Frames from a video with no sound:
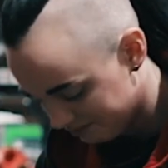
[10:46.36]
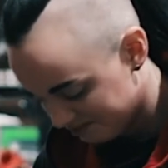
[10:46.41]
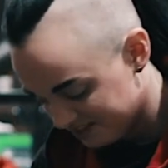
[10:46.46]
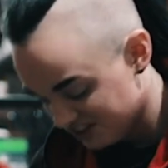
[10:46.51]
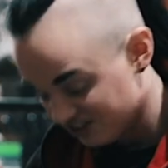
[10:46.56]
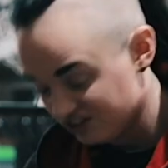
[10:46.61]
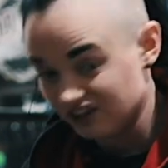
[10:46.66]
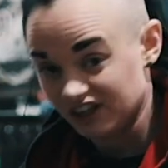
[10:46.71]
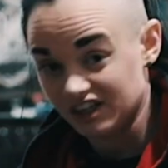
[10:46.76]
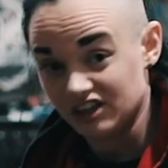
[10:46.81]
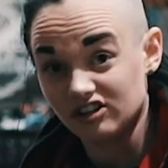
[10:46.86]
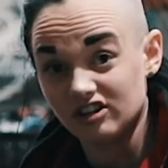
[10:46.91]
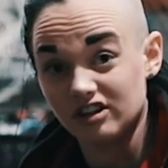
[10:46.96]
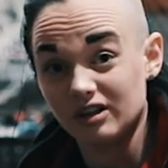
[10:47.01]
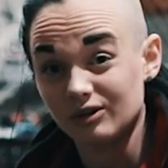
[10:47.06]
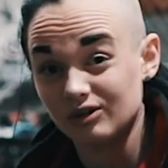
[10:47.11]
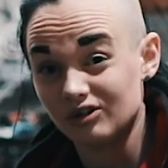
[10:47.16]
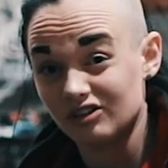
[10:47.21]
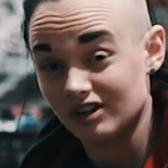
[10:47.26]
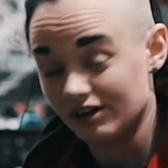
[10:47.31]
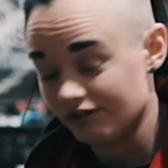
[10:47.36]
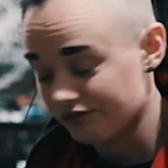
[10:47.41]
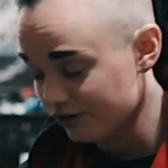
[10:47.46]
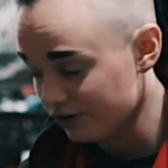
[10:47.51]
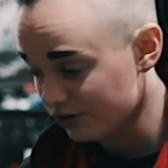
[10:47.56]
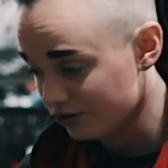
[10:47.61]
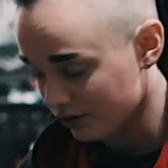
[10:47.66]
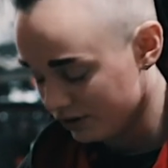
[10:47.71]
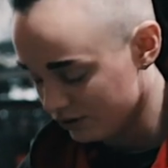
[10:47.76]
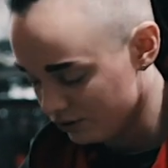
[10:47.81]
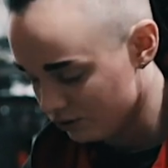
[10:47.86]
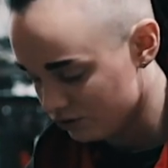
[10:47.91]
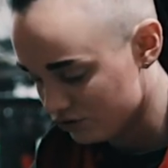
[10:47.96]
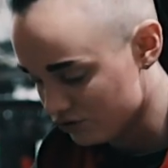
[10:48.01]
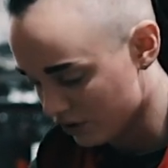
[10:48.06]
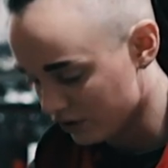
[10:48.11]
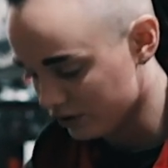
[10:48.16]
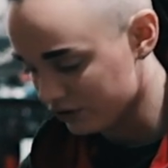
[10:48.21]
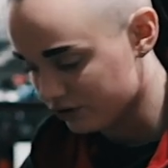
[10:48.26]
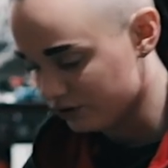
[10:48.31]
this side is a lot stiffer, so I do
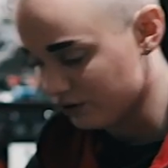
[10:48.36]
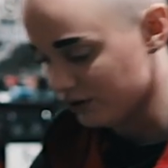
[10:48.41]
struggle to